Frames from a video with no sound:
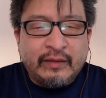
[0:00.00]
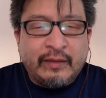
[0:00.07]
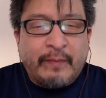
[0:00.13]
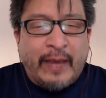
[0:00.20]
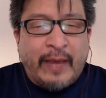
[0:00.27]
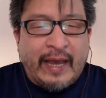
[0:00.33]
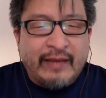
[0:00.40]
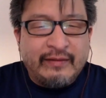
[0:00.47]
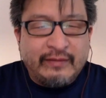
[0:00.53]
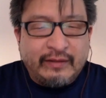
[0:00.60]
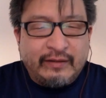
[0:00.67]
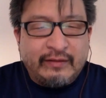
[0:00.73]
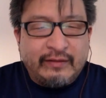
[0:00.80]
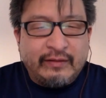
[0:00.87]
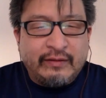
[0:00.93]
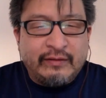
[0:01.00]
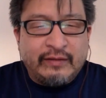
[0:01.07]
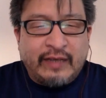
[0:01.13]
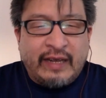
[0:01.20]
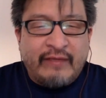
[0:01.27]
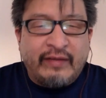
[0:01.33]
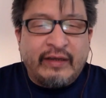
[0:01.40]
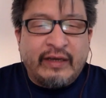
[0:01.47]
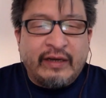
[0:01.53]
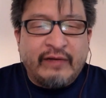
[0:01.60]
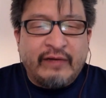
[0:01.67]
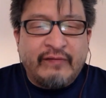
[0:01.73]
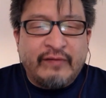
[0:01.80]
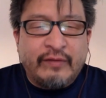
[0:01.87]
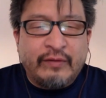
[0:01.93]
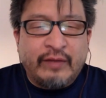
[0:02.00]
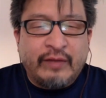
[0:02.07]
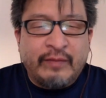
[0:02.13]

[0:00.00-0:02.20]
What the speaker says: capacity to have that kind of forward.